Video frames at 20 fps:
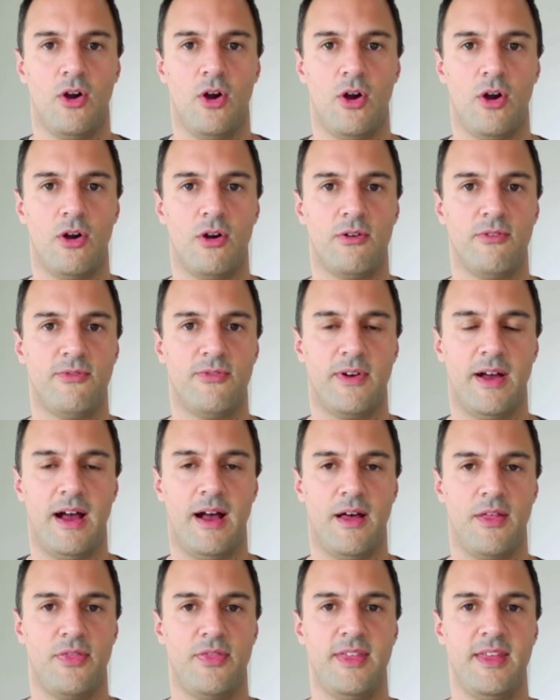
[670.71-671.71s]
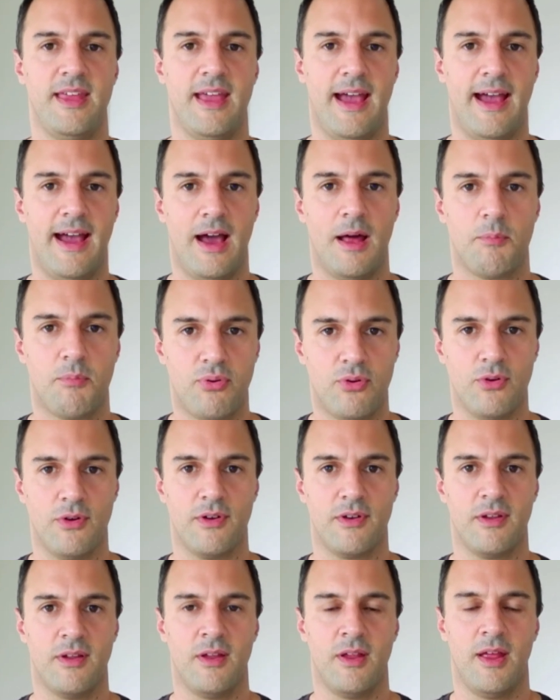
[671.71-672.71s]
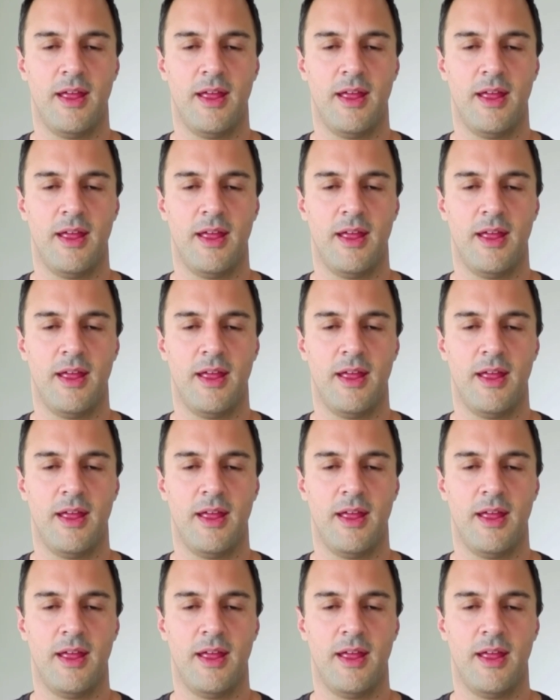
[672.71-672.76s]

of the output.